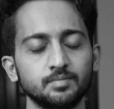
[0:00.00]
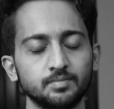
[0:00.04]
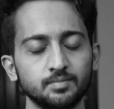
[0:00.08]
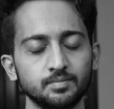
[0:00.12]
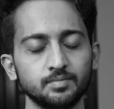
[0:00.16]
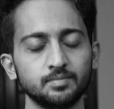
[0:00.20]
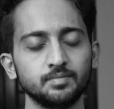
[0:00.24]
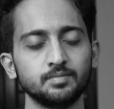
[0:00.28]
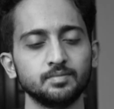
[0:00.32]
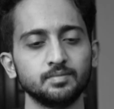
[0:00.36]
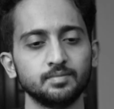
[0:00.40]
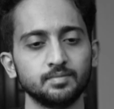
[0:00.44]

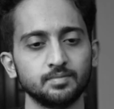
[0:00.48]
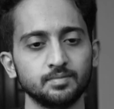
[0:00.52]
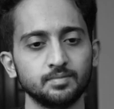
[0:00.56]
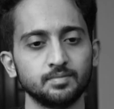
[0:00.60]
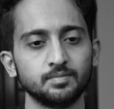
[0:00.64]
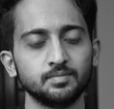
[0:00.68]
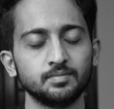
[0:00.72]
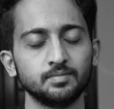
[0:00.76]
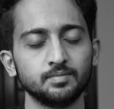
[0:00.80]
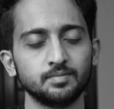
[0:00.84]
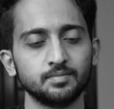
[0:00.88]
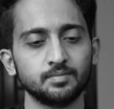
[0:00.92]

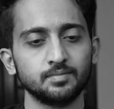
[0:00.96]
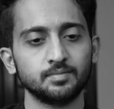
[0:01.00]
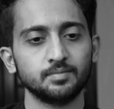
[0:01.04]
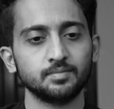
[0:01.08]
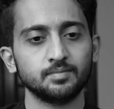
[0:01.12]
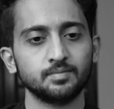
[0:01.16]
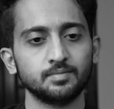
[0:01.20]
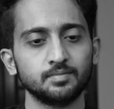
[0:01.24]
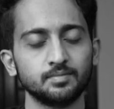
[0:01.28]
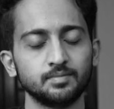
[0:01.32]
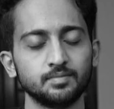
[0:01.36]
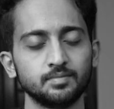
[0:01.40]

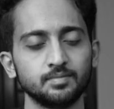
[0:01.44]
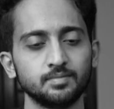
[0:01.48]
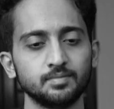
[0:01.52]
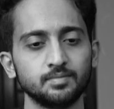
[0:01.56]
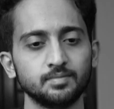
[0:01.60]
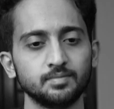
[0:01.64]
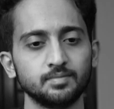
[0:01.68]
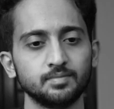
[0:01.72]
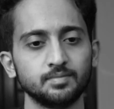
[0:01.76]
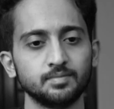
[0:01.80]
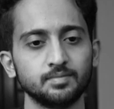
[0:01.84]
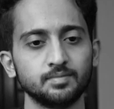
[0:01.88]

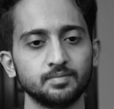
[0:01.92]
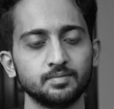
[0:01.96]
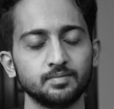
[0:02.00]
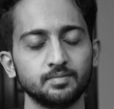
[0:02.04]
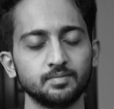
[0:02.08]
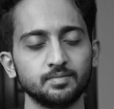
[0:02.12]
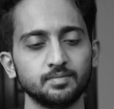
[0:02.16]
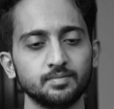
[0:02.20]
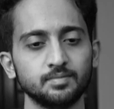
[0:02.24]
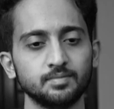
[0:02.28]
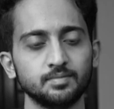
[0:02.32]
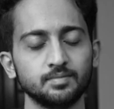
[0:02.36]

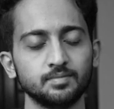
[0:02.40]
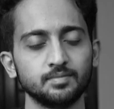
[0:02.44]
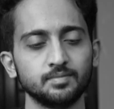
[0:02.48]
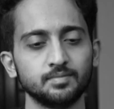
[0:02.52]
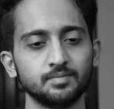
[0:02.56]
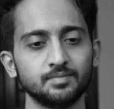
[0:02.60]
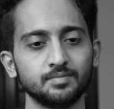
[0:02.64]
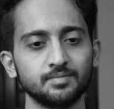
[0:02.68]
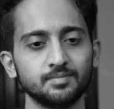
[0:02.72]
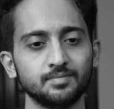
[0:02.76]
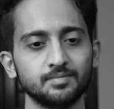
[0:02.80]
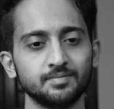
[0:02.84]

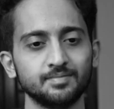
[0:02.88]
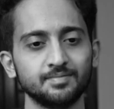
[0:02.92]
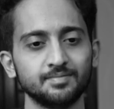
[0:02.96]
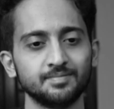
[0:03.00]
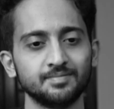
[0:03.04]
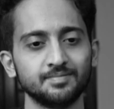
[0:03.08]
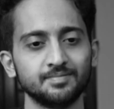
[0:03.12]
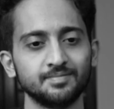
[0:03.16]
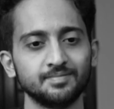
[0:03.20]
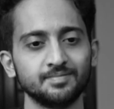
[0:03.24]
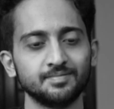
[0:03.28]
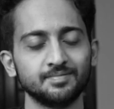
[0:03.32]

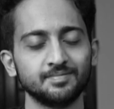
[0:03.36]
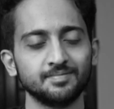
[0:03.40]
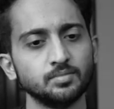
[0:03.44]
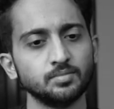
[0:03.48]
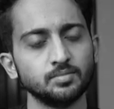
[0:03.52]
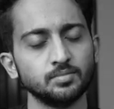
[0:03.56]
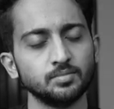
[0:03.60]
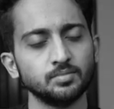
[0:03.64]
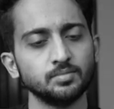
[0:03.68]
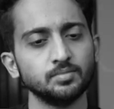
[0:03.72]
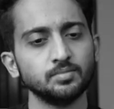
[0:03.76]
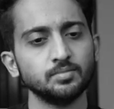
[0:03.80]

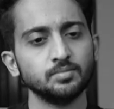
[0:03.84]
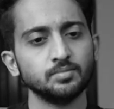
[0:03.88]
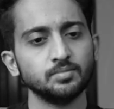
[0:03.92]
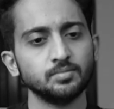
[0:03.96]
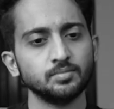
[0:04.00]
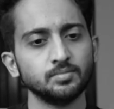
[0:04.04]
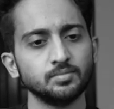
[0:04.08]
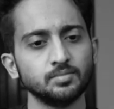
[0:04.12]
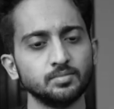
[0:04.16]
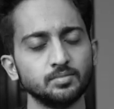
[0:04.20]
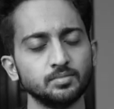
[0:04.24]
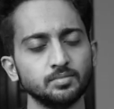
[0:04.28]

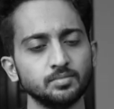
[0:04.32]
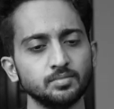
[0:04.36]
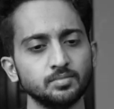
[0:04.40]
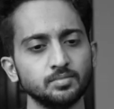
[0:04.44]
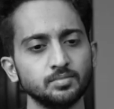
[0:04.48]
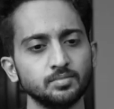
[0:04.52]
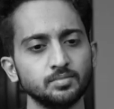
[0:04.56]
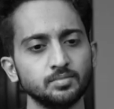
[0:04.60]
This person isn't speaking.